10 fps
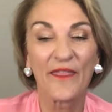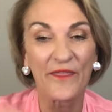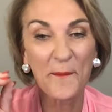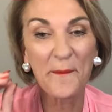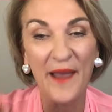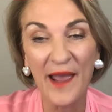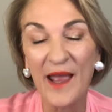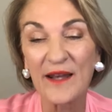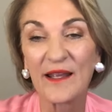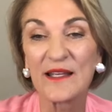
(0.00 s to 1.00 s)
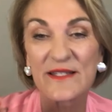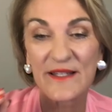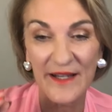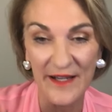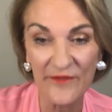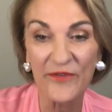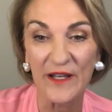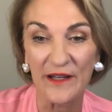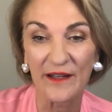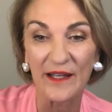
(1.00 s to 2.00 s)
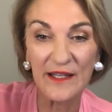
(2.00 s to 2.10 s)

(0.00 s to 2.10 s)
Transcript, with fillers: The man is living